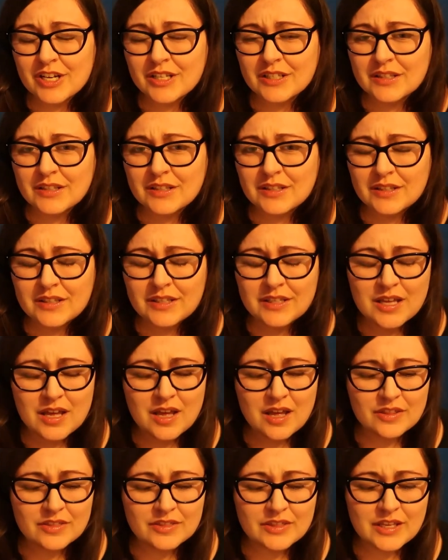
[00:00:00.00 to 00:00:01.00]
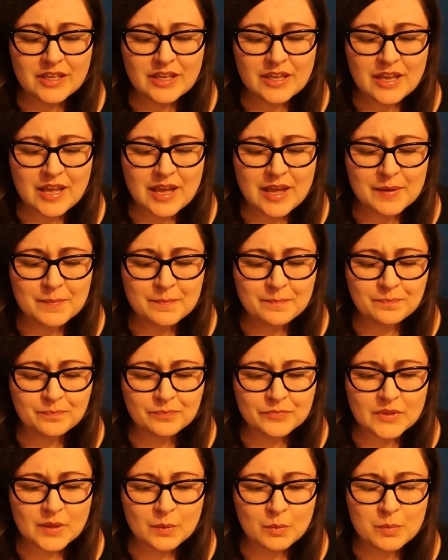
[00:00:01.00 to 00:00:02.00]
And the
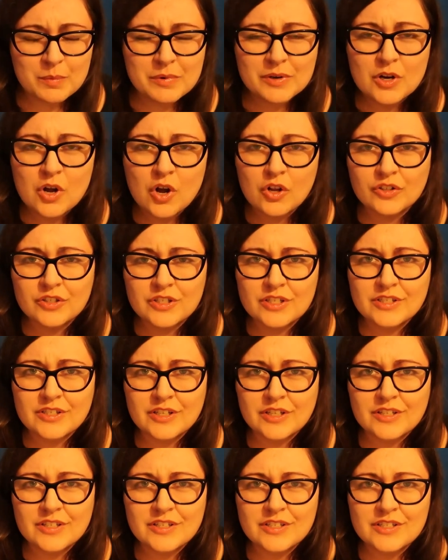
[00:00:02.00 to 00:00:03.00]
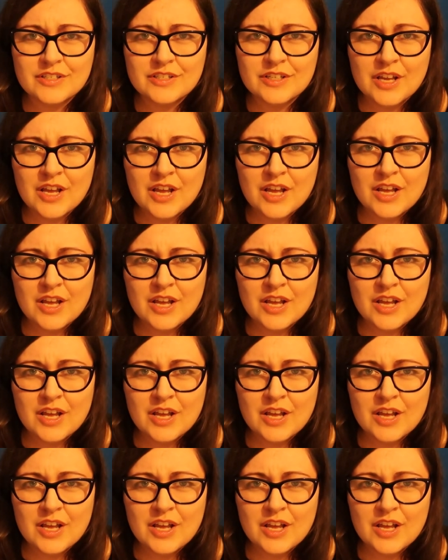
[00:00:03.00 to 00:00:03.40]
woman Constance